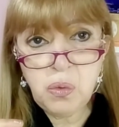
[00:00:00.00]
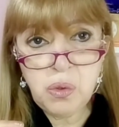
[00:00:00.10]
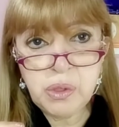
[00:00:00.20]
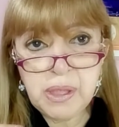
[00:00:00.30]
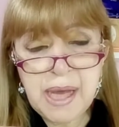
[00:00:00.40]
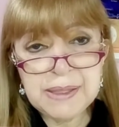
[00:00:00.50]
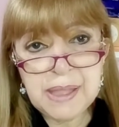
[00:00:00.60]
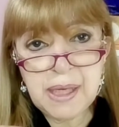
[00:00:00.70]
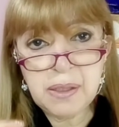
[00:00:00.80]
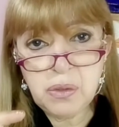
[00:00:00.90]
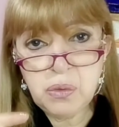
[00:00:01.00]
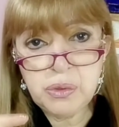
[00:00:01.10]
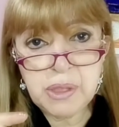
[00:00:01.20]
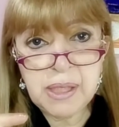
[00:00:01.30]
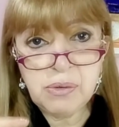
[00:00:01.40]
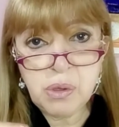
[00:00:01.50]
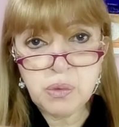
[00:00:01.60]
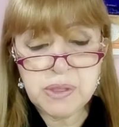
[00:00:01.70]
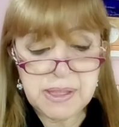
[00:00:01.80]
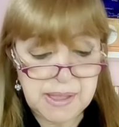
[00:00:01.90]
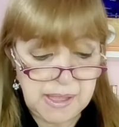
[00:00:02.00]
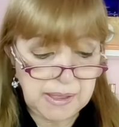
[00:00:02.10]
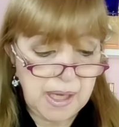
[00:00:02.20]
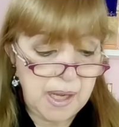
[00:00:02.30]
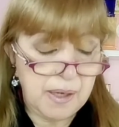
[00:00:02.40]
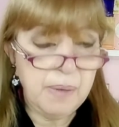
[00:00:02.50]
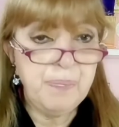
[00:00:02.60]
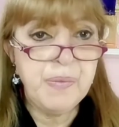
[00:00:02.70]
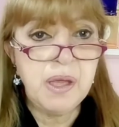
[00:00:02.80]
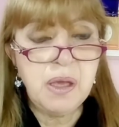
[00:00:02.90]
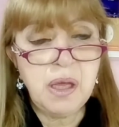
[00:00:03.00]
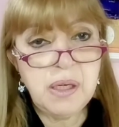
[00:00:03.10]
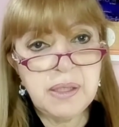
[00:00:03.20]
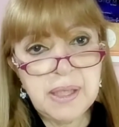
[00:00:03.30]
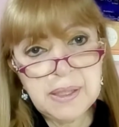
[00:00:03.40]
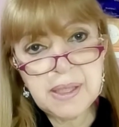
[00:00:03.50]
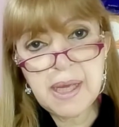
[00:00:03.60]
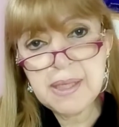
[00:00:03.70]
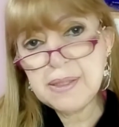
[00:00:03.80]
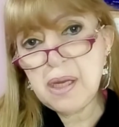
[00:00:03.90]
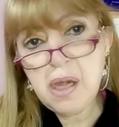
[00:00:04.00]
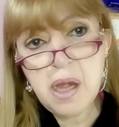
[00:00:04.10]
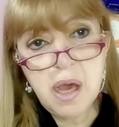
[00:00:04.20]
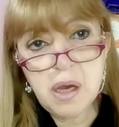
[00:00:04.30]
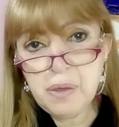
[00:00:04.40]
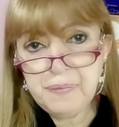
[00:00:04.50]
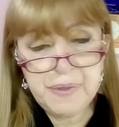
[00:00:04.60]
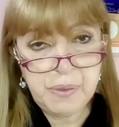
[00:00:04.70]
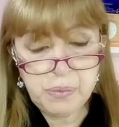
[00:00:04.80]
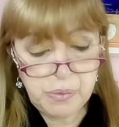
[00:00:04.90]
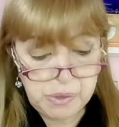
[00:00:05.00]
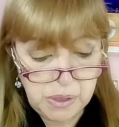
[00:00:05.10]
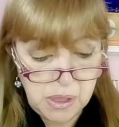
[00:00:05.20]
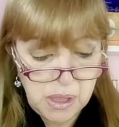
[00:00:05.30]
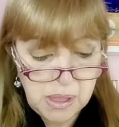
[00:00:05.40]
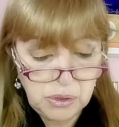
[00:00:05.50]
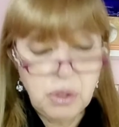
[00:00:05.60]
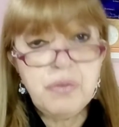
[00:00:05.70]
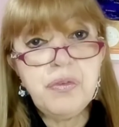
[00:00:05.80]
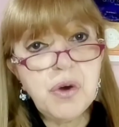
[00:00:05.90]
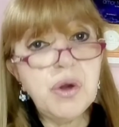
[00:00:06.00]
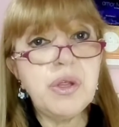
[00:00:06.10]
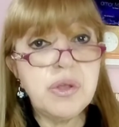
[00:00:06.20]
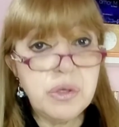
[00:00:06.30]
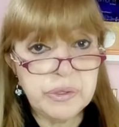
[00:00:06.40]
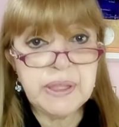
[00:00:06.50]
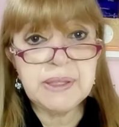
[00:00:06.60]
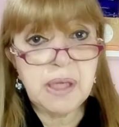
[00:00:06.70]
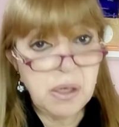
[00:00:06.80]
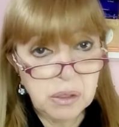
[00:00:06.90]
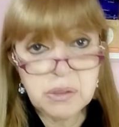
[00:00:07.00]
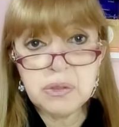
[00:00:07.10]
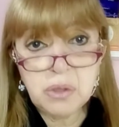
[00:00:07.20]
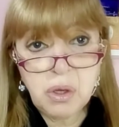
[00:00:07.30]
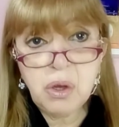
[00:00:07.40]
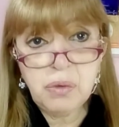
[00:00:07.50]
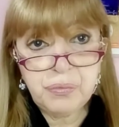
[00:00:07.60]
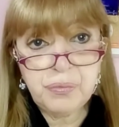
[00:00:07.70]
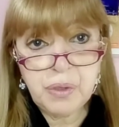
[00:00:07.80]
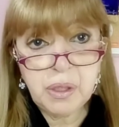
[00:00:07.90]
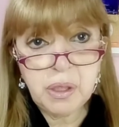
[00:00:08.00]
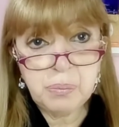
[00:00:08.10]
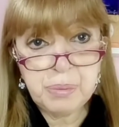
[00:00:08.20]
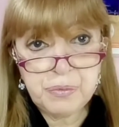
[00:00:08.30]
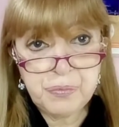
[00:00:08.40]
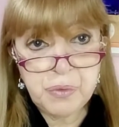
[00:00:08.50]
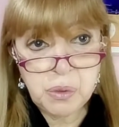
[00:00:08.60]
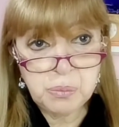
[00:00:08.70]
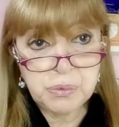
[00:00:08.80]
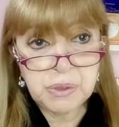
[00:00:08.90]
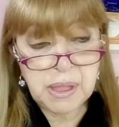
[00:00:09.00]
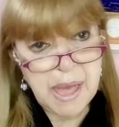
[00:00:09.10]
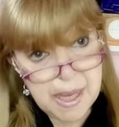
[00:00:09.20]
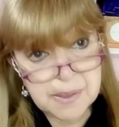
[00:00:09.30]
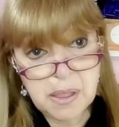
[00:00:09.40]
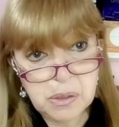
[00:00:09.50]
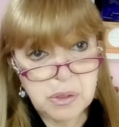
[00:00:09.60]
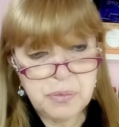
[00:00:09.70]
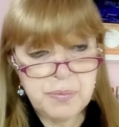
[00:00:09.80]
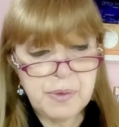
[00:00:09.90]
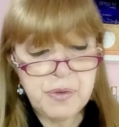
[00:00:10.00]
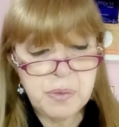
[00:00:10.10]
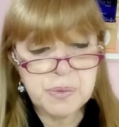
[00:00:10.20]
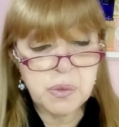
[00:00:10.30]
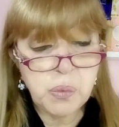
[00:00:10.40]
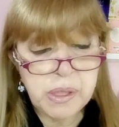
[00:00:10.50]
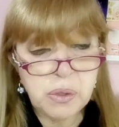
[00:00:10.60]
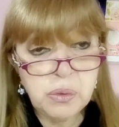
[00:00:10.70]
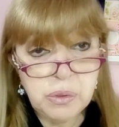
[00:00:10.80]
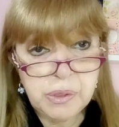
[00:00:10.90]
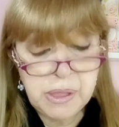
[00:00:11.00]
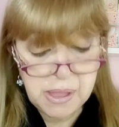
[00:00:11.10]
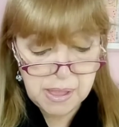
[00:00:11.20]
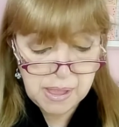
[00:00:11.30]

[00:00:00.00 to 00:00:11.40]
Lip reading: oud attar, oud and roses attar, and in that case, I love the wood. Tom Ford uses lots of perfumes, has a lot of perfumes with oud,